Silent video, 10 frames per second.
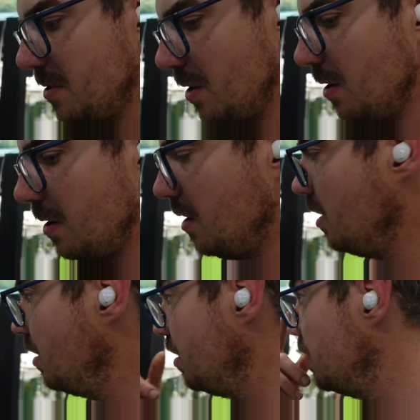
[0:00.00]
so
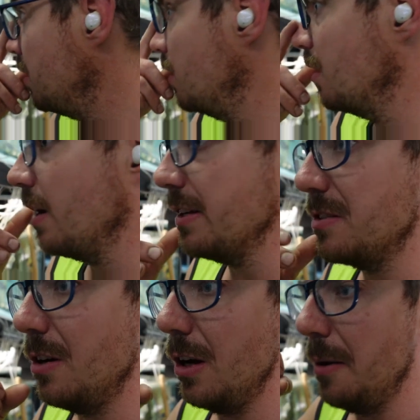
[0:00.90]
you guys
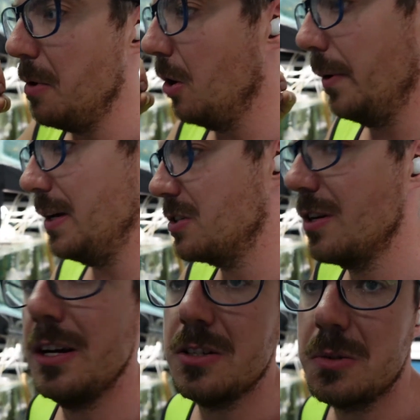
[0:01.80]
know I'm always
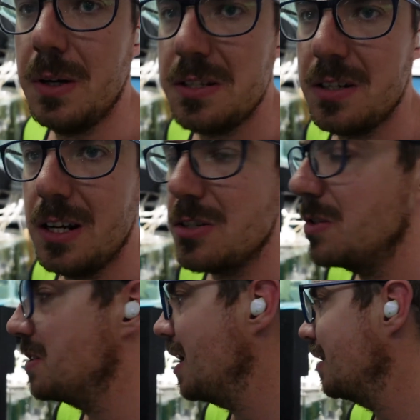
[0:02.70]
trying to squeeze an
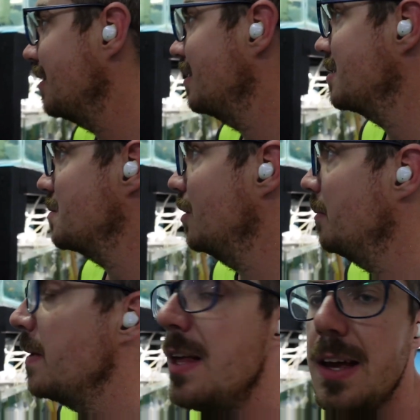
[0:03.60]
extra tank in this room.
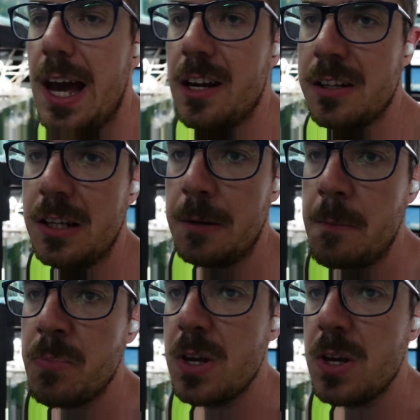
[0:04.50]
And I think